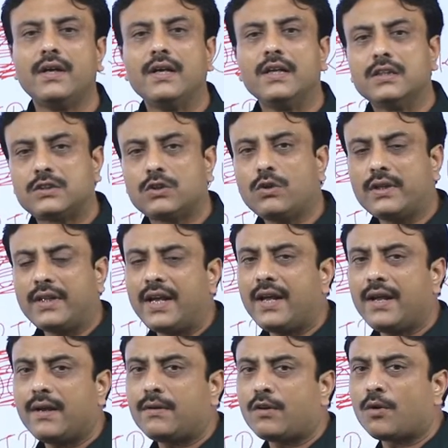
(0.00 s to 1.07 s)
So, the
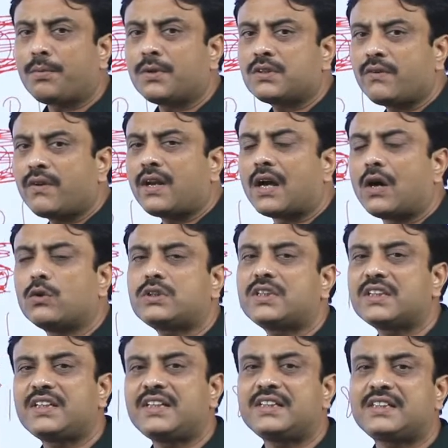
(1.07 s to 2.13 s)
troposphere houses
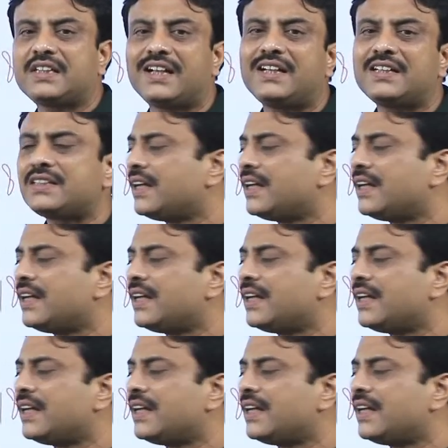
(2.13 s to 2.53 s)
these cells,